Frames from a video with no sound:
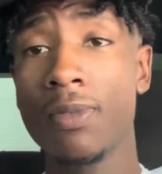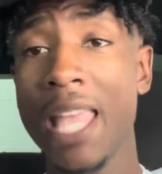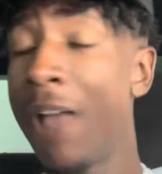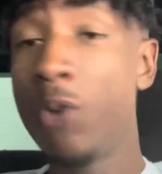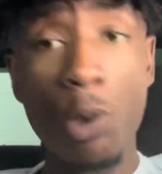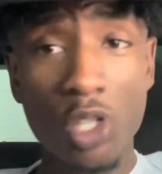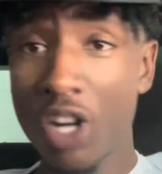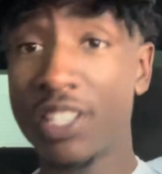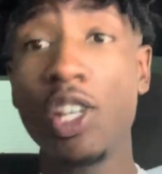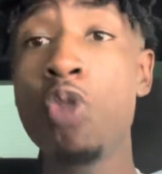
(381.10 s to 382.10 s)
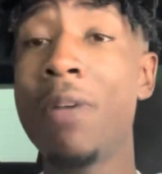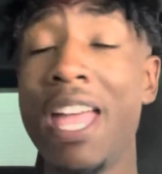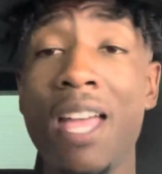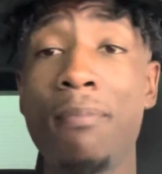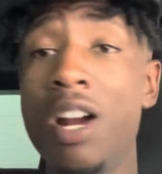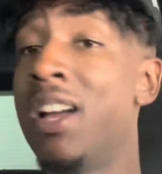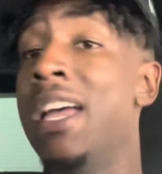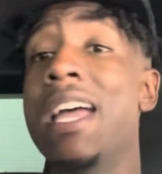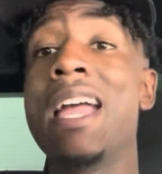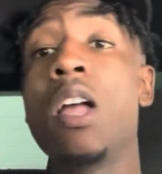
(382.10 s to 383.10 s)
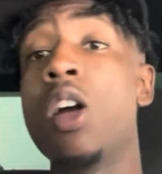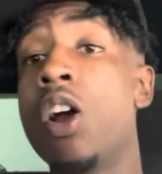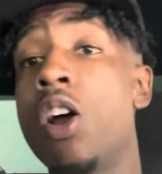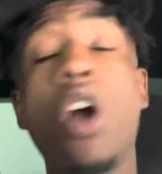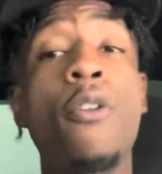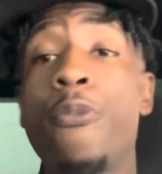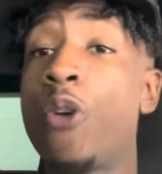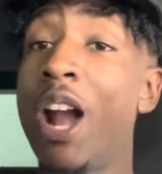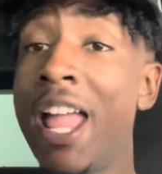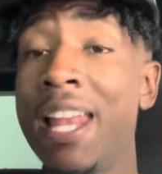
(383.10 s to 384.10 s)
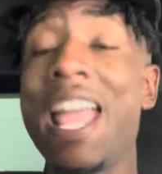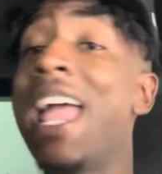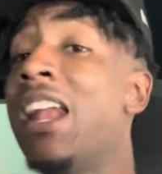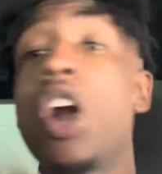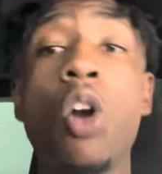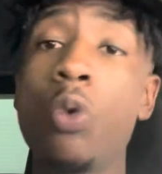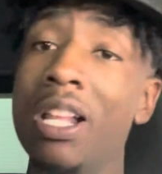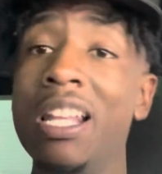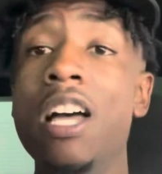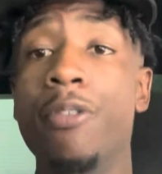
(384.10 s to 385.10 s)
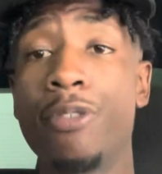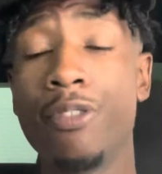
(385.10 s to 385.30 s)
If we was on a two-man, bro, her friend and her would have left.